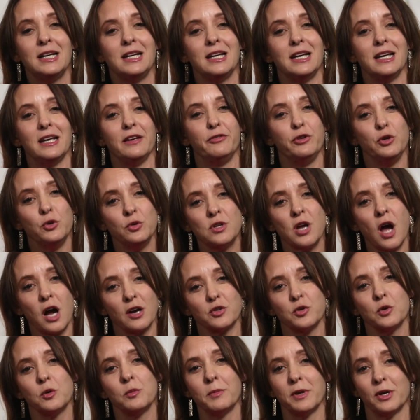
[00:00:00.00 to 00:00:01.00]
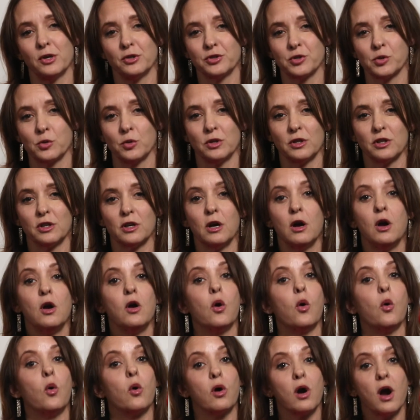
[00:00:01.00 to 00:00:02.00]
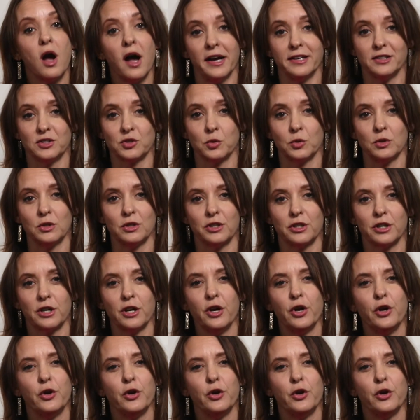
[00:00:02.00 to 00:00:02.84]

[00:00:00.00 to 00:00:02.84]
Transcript: If you talk to a middle schooler or a high schooler